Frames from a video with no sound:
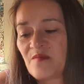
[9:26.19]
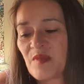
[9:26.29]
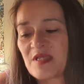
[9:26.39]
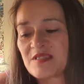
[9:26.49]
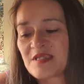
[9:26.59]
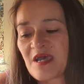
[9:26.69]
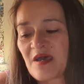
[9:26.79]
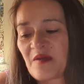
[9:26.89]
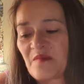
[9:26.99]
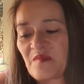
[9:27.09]
But
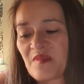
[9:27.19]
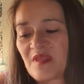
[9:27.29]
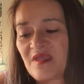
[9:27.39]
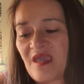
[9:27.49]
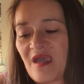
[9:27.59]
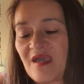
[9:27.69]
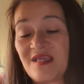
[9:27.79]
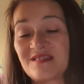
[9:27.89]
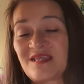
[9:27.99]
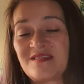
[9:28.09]
yeah,
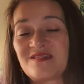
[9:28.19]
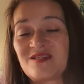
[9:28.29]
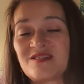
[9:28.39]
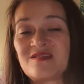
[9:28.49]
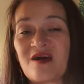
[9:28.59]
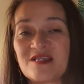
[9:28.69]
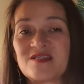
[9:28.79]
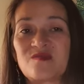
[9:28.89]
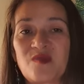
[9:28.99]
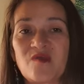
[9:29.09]
it's just nice
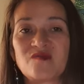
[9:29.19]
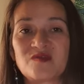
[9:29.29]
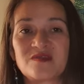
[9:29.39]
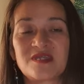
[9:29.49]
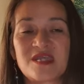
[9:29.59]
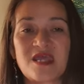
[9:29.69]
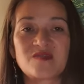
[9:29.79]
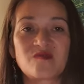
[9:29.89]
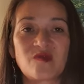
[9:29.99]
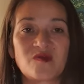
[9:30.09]
to be able to
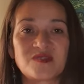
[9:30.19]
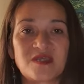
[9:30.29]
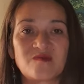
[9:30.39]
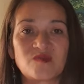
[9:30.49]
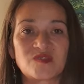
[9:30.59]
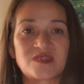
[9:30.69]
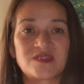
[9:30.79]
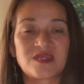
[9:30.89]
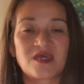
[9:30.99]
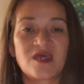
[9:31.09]
connect with those animals and